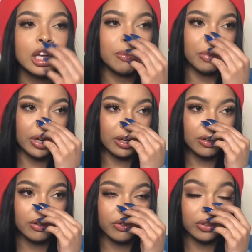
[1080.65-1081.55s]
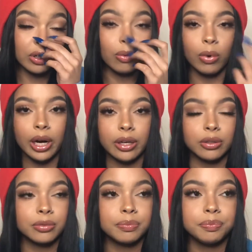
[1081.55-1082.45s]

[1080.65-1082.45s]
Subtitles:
but for a while.